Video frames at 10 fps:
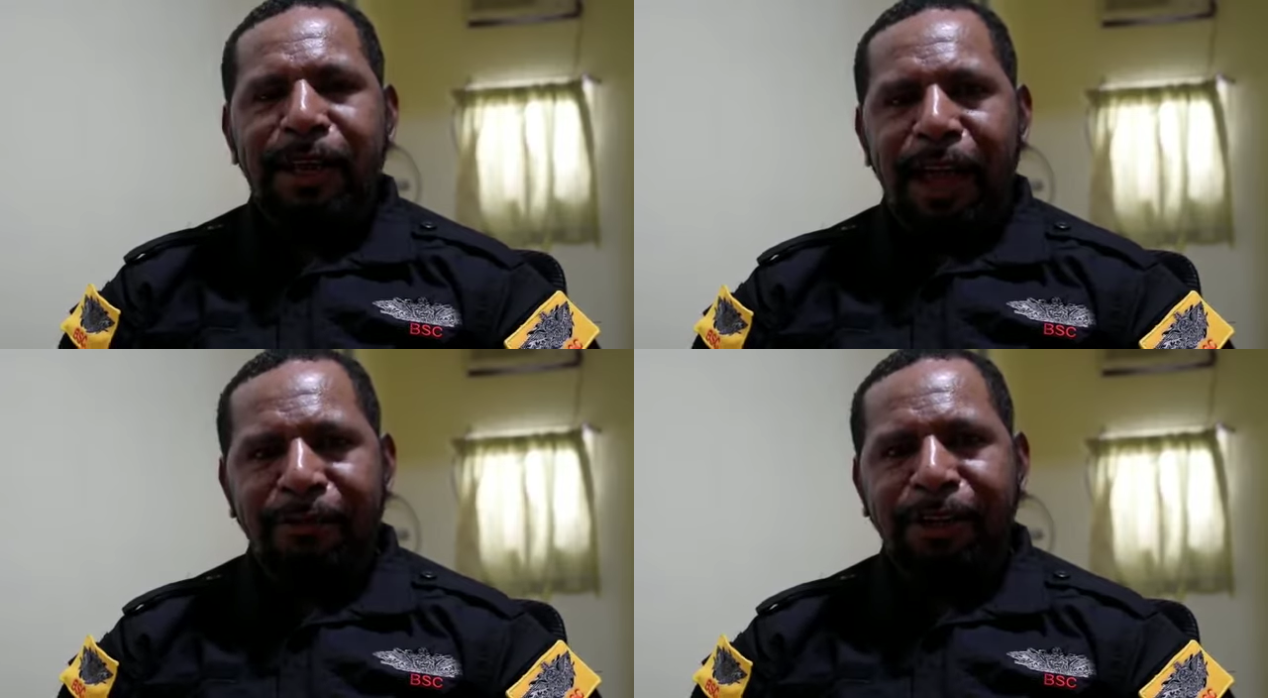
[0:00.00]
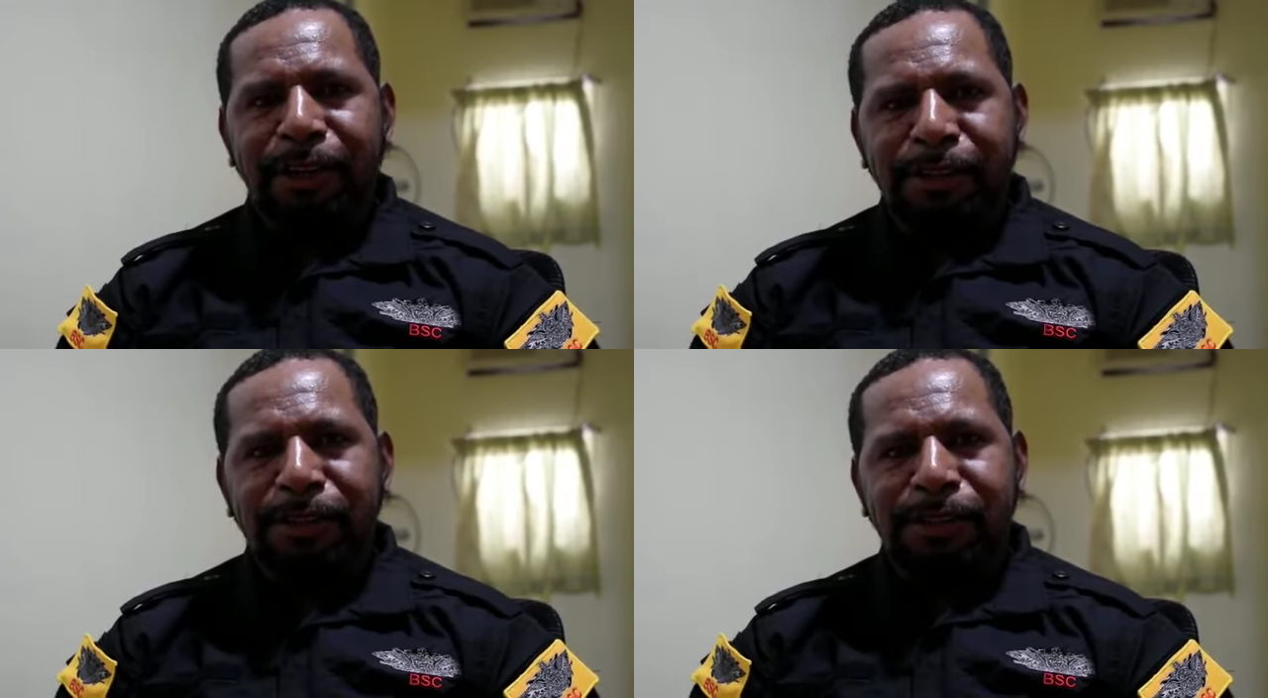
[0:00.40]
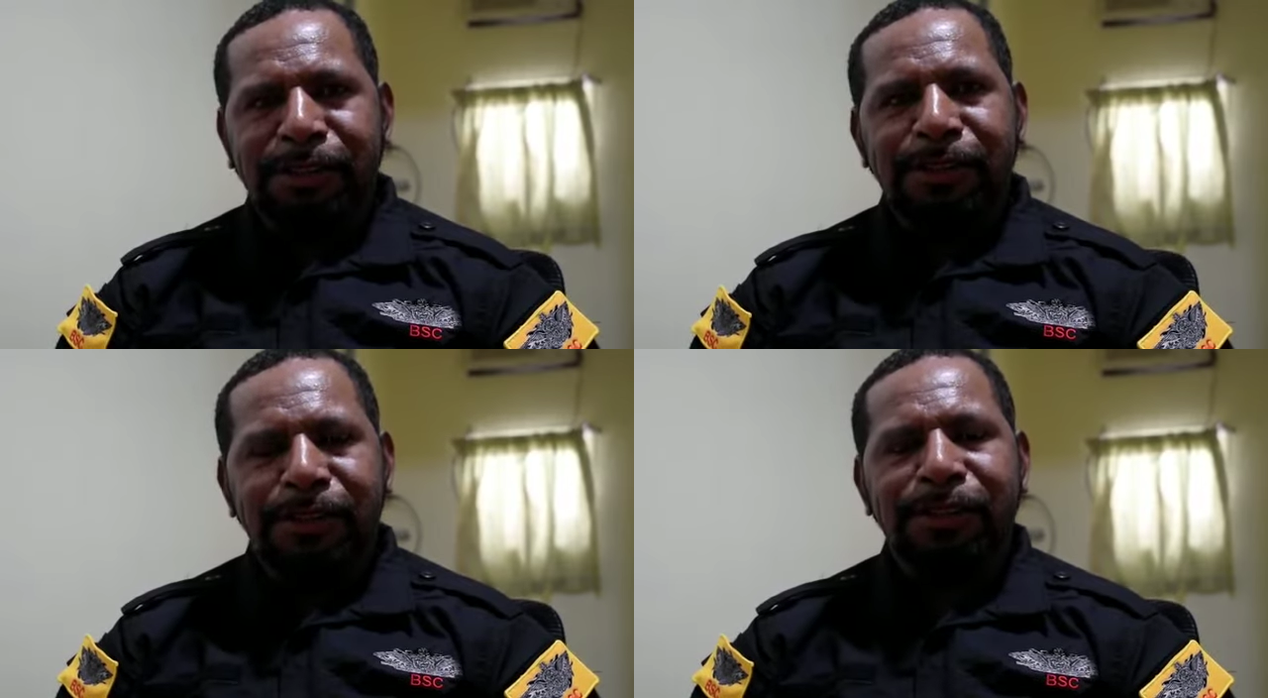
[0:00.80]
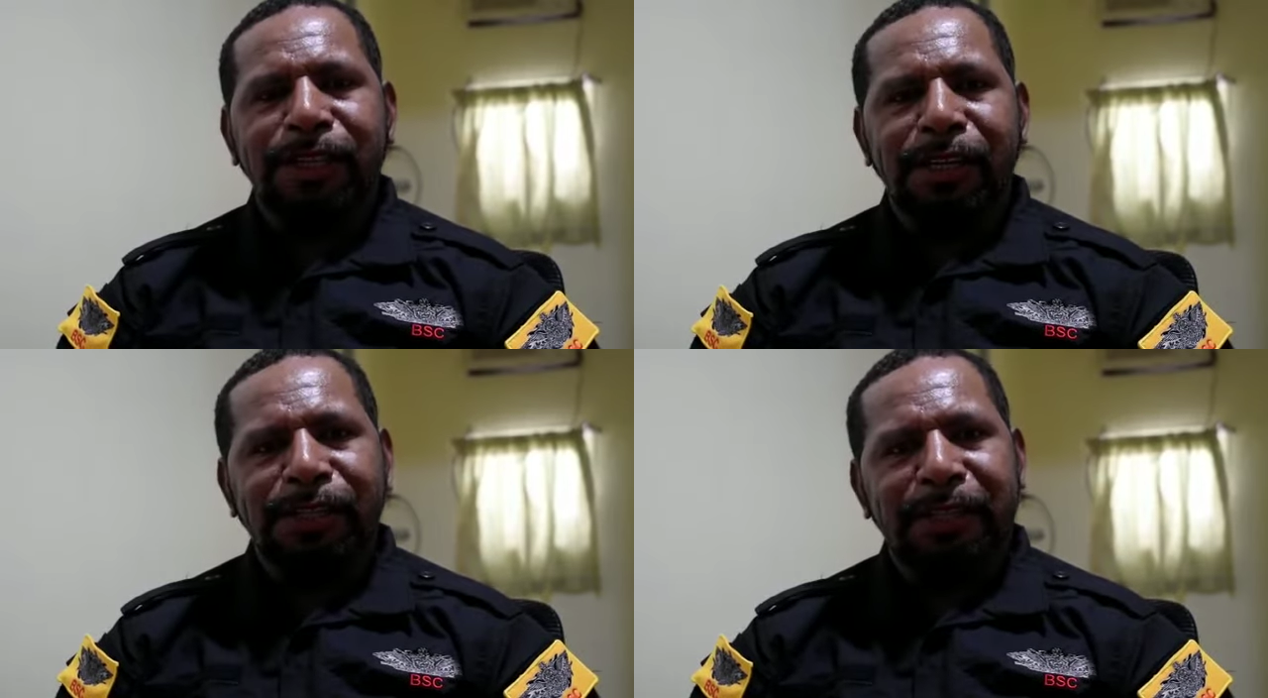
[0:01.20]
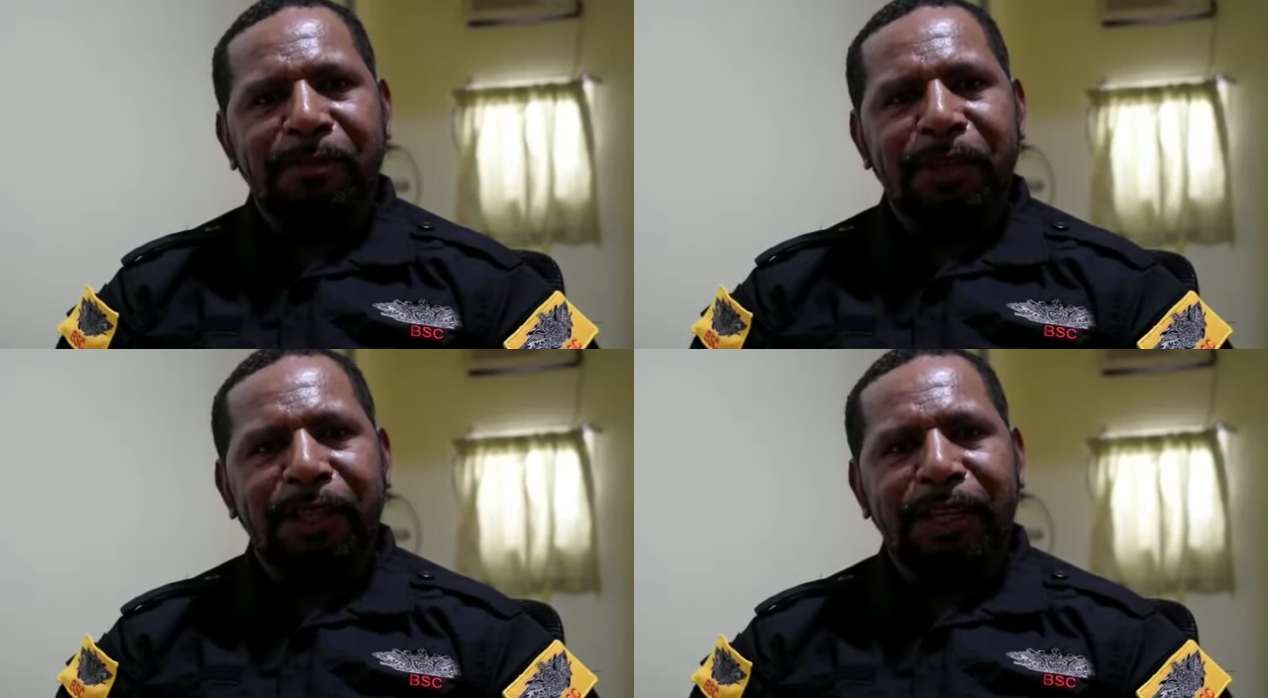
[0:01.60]
having discussion
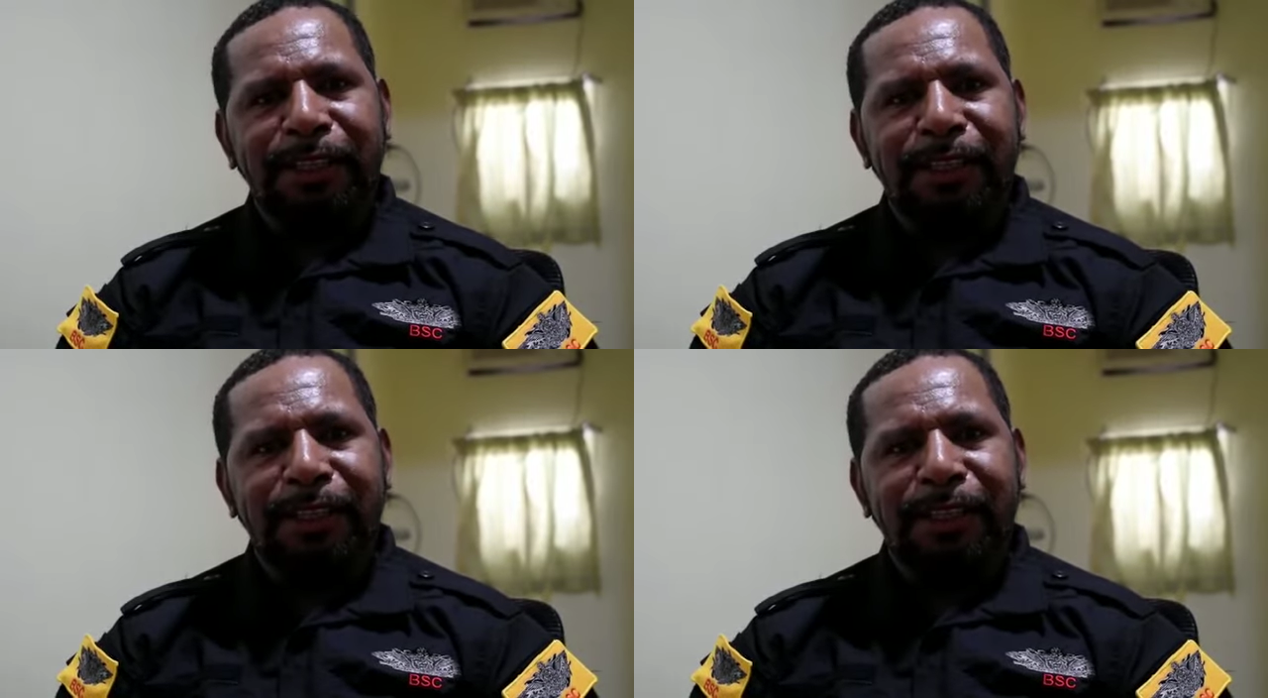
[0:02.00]
about that,